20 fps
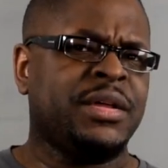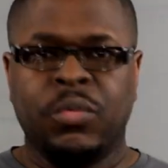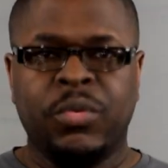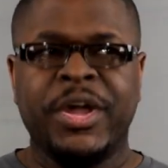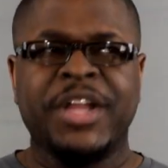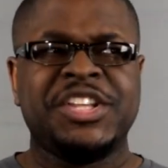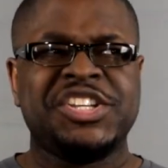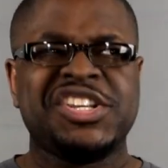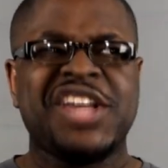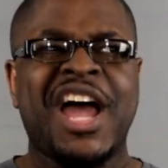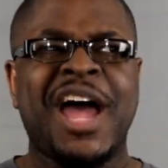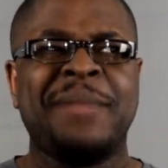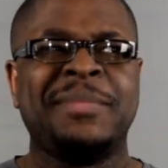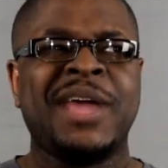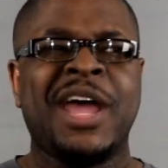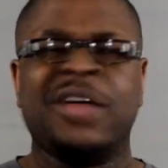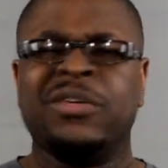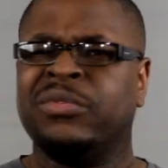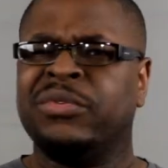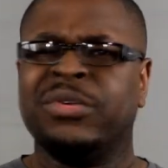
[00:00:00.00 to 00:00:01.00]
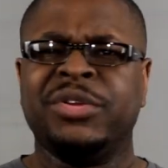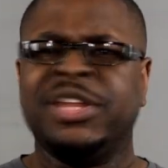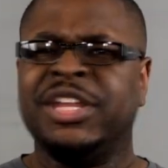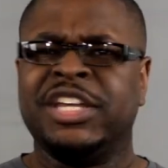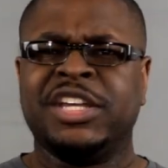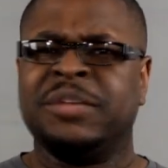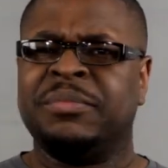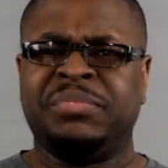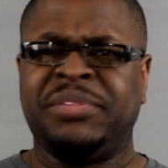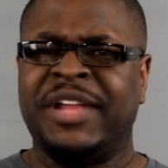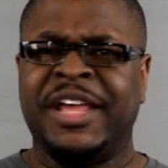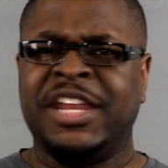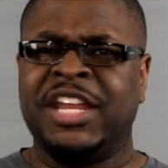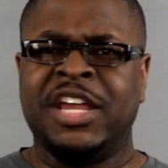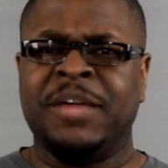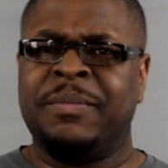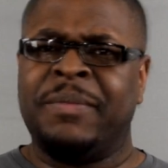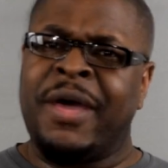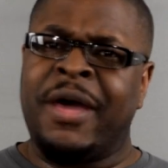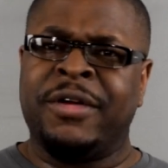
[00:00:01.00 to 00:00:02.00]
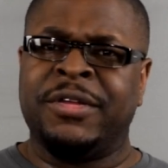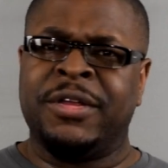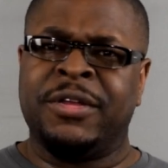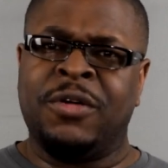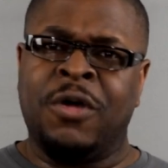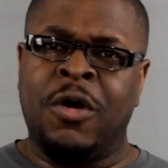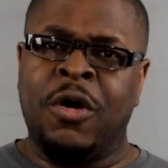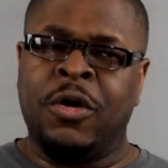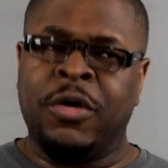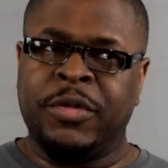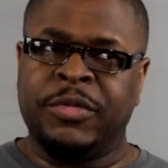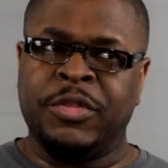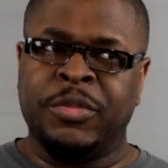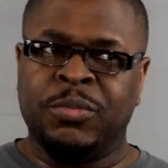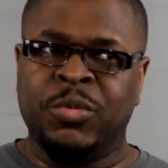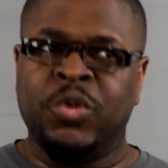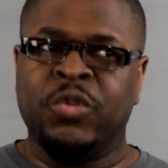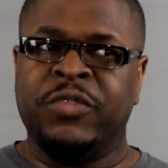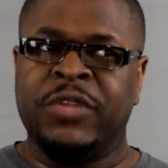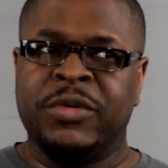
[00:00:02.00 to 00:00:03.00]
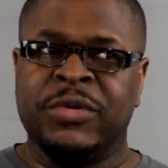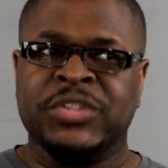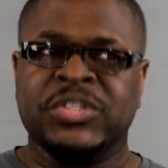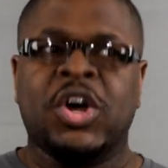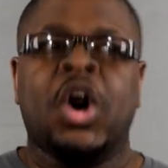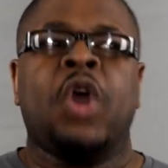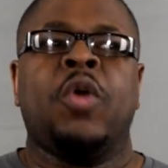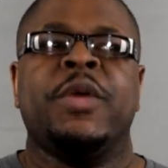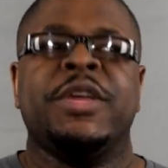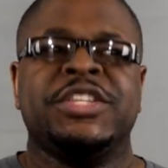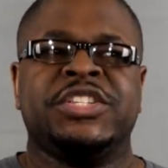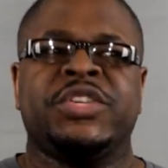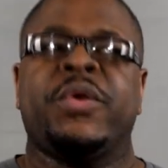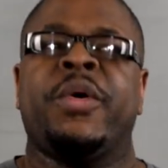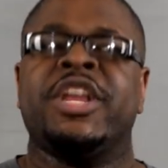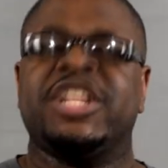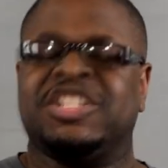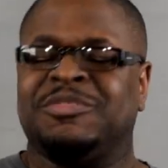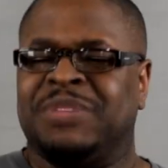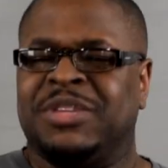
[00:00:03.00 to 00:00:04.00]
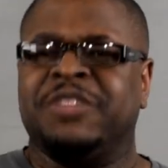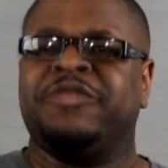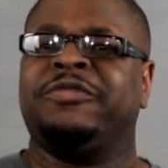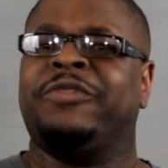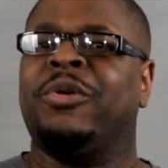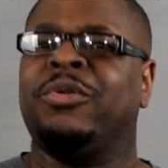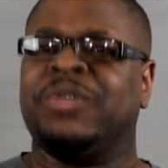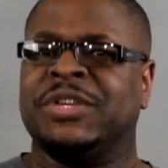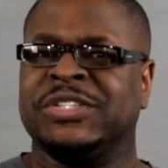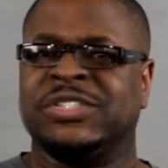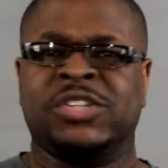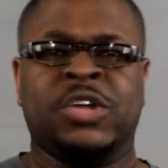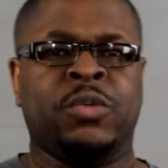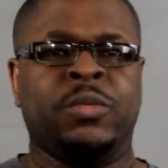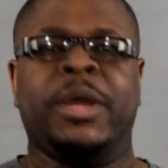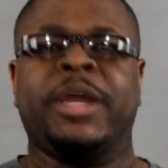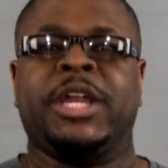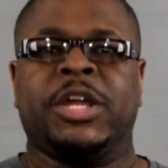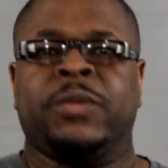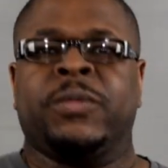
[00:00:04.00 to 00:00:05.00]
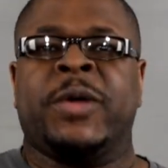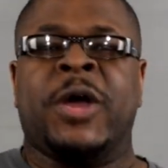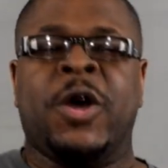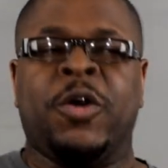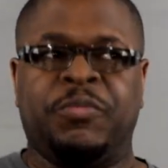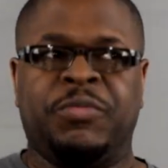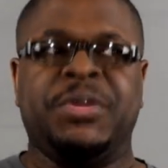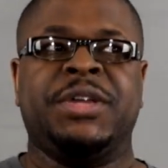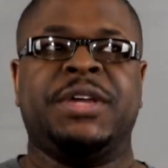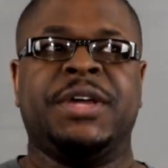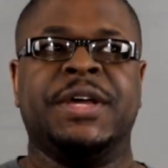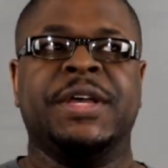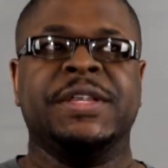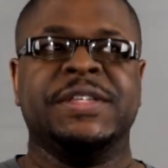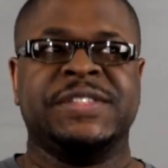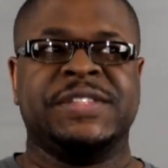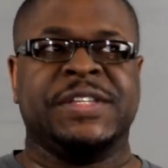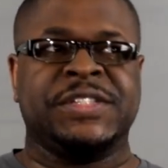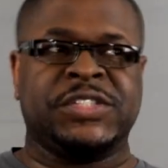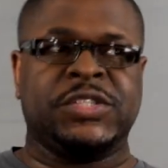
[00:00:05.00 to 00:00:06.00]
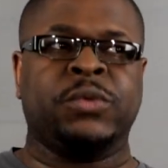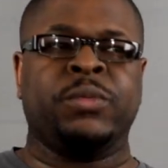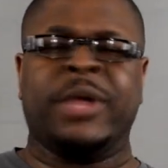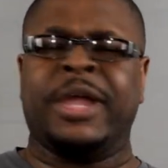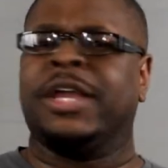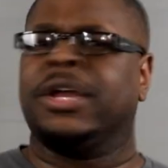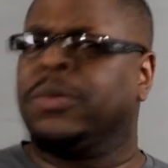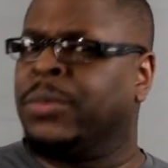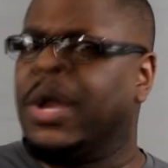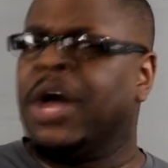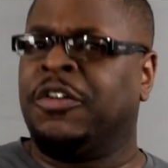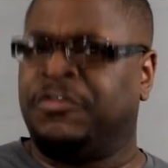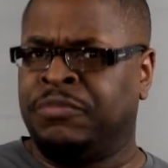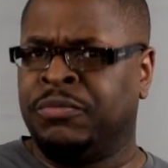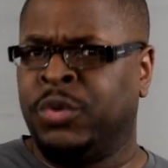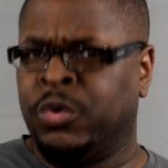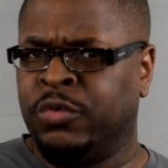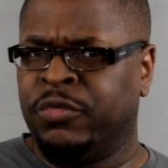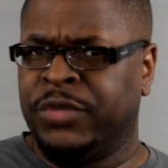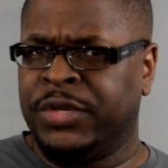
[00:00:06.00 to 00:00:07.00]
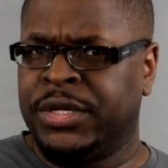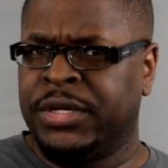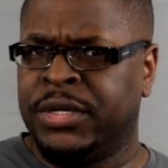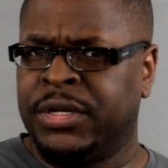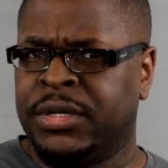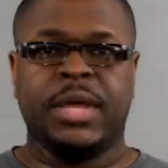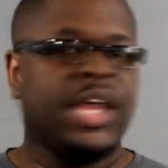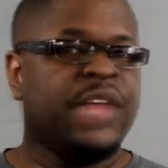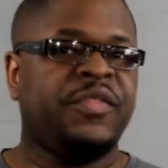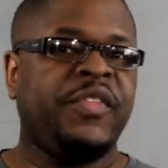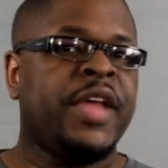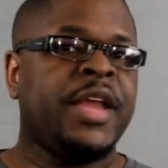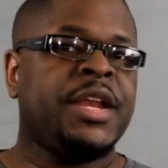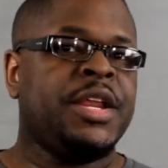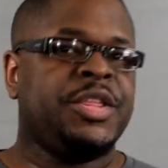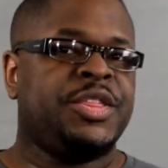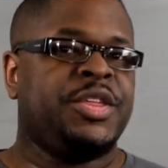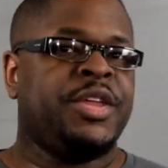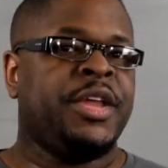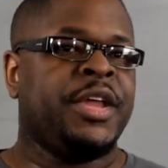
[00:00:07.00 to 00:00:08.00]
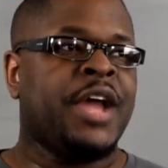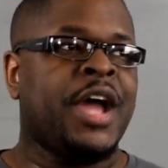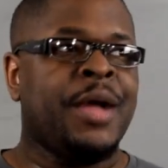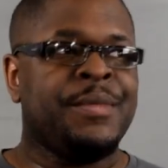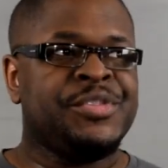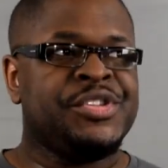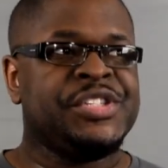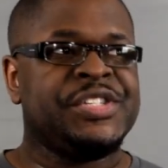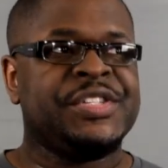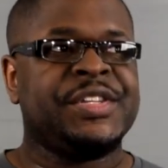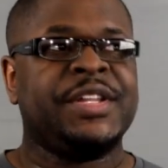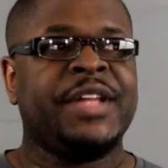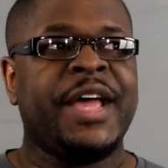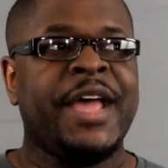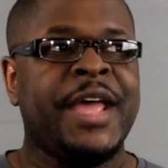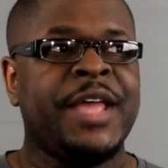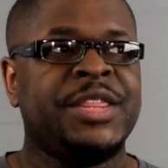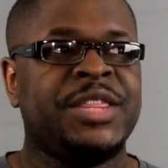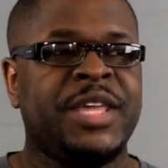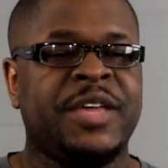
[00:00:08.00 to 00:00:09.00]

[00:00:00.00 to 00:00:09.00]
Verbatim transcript: Which I'm not really complaining about at all. The movie was always going to be focused on Wreck-It Ralph because it's a Wreck-It Ralph movie. If anything, I'm just glad